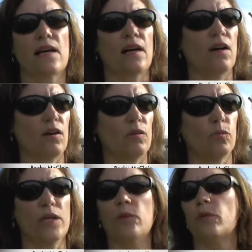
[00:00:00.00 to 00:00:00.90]
uh,
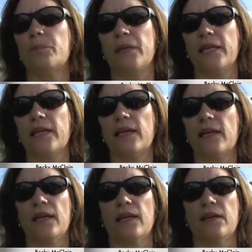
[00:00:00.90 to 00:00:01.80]
we would be
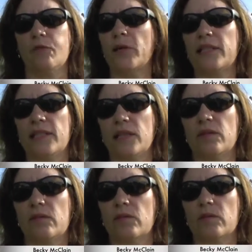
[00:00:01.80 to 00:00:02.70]
if we did
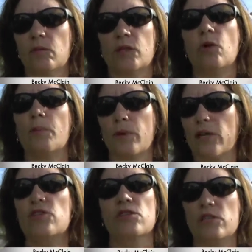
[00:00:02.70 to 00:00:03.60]
what
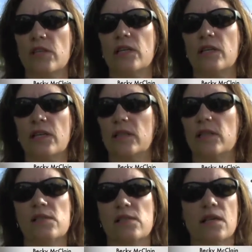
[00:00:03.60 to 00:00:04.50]
corporations did. And
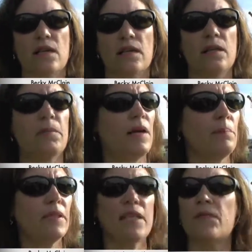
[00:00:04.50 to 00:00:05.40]
it's uh, un
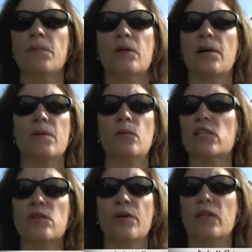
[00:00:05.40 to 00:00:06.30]
unbelievable. I mean,
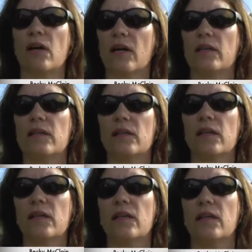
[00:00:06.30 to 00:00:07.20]
what's going on
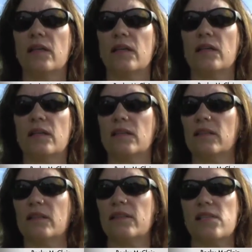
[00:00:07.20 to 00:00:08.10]
uh,
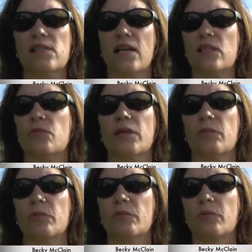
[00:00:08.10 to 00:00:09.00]
in this country
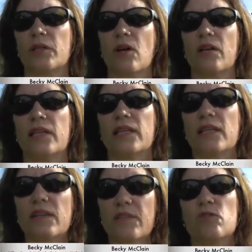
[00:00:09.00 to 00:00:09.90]
regarding
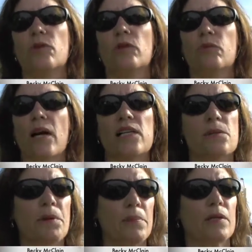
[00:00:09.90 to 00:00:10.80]
individual rights,
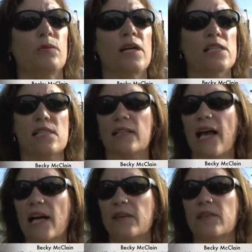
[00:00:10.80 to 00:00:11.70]
public rights, the
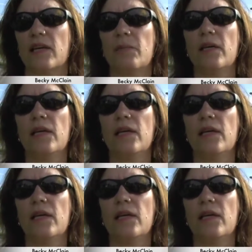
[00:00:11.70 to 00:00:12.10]
lack of them,